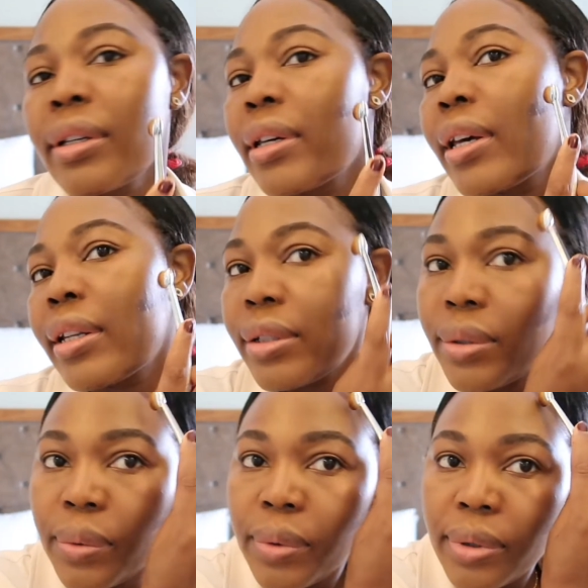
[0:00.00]
and do
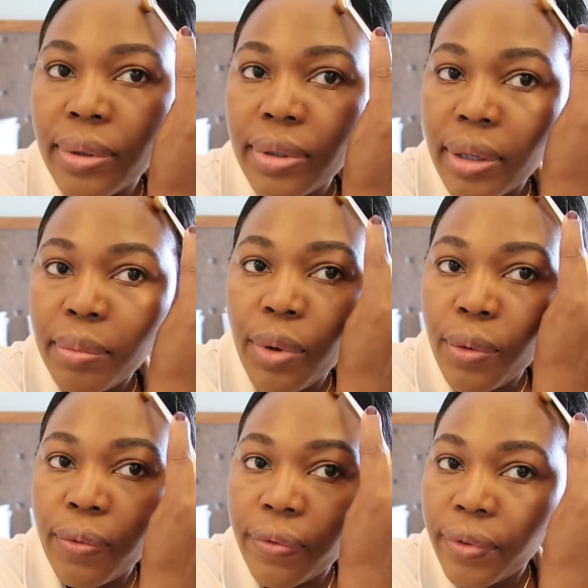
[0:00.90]
the same
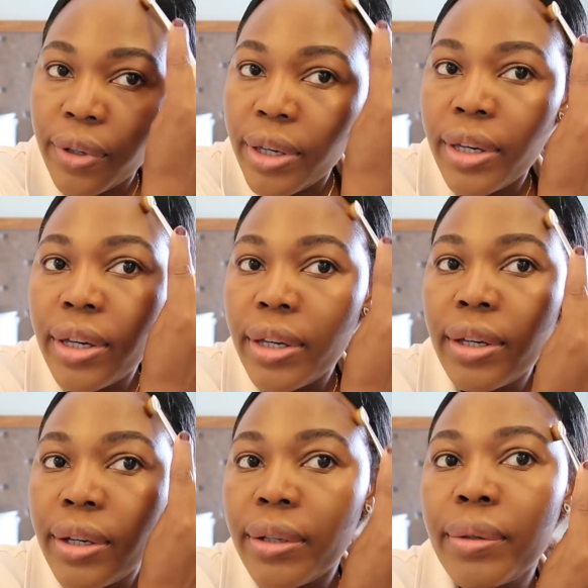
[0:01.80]
over
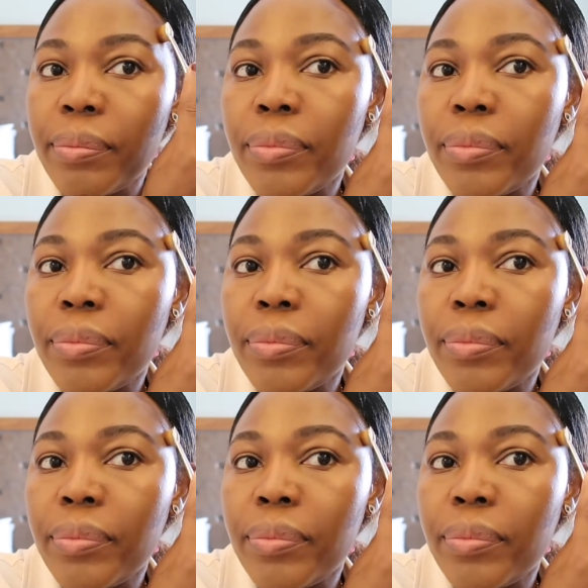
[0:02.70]
here